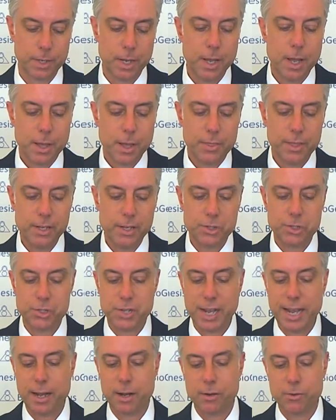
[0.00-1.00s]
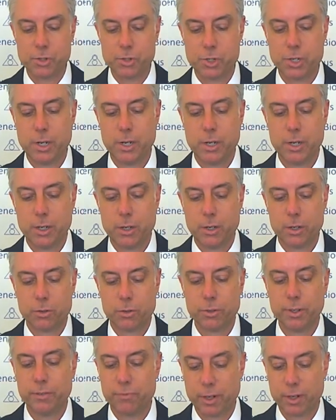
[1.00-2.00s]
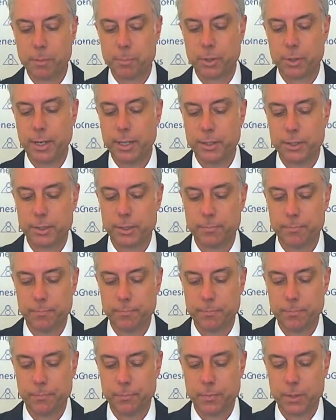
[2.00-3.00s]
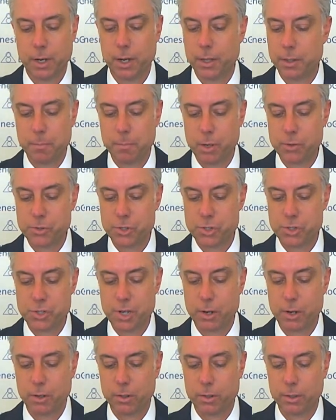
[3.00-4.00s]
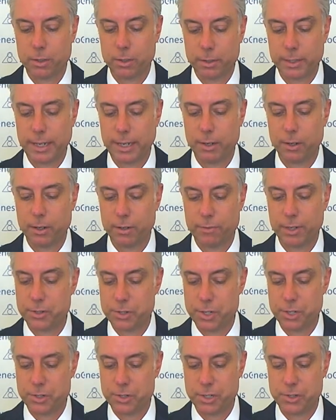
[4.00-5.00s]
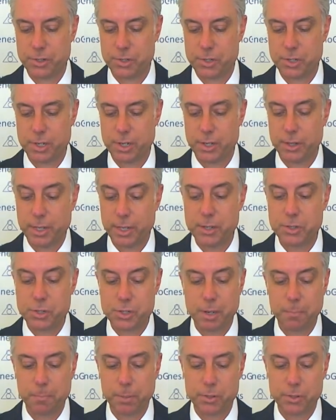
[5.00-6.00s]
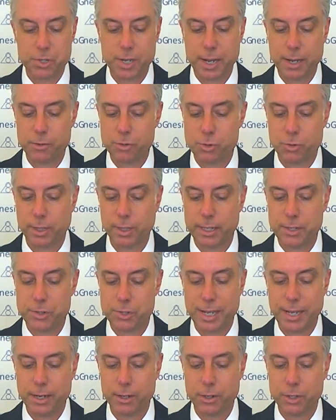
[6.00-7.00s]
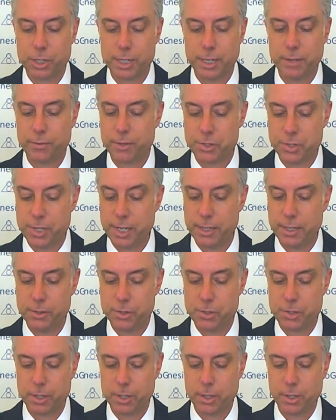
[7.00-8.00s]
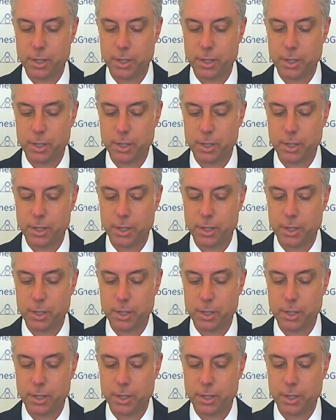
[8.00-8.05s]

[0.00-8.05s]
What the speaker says: These sounds reverberate on the most subtle layer of existence. These simple sounds release energy of the seeds.